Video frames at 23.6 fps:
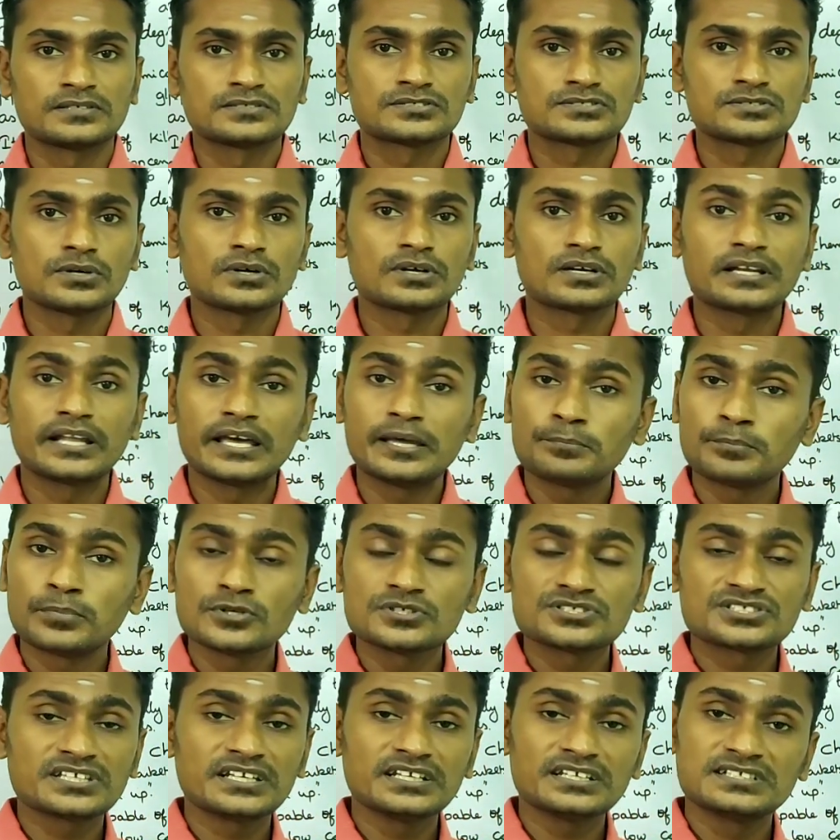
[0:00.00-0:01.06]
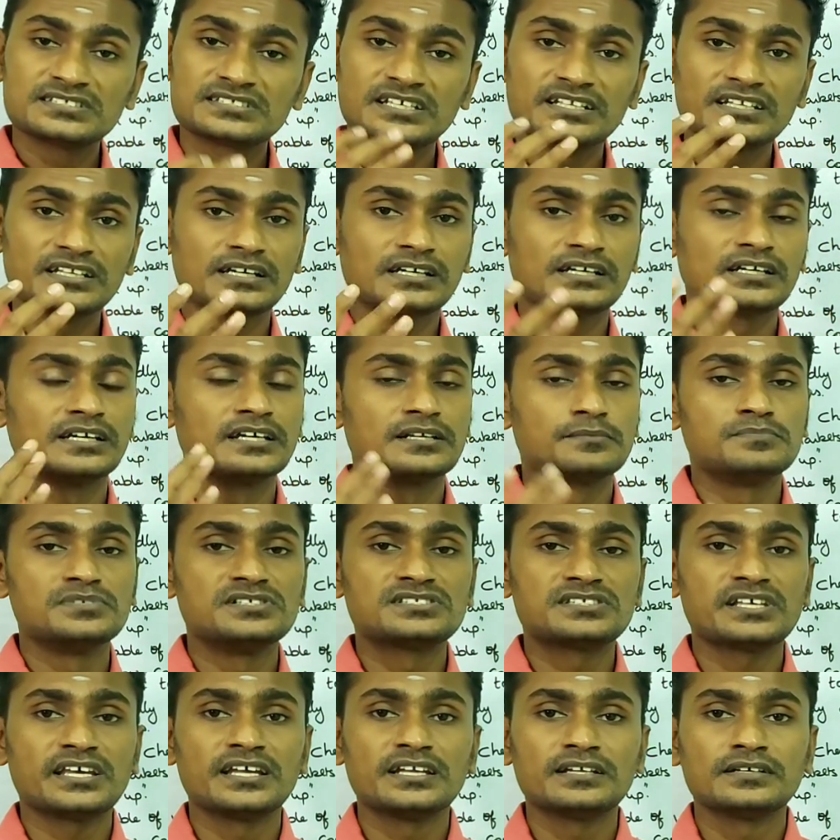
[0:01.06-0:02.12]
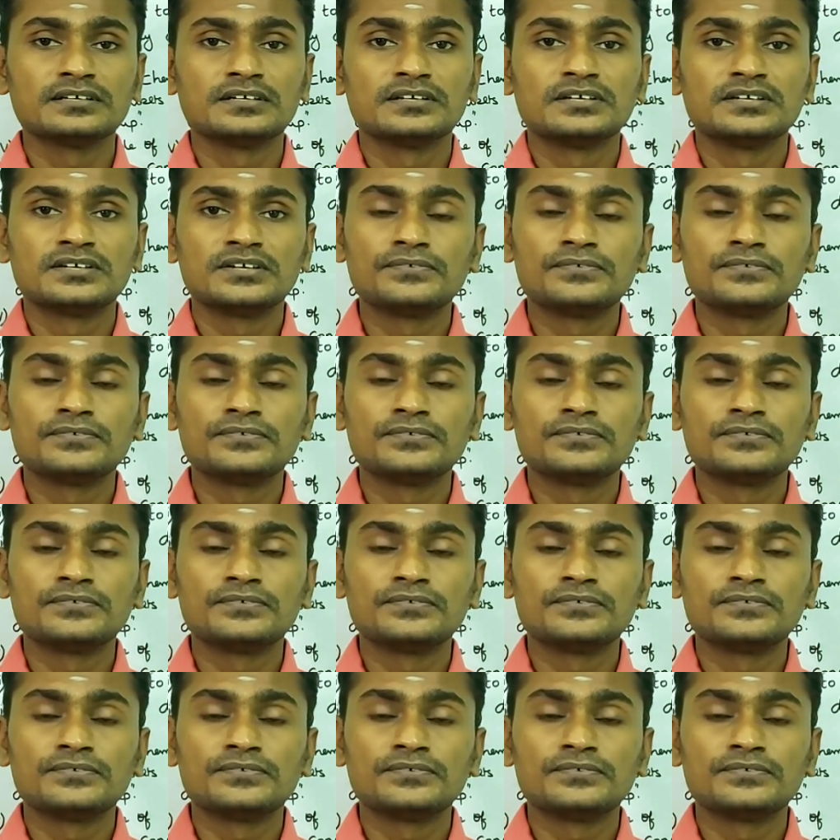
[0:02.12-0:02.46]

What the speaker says: So glyphosate is an herbicide.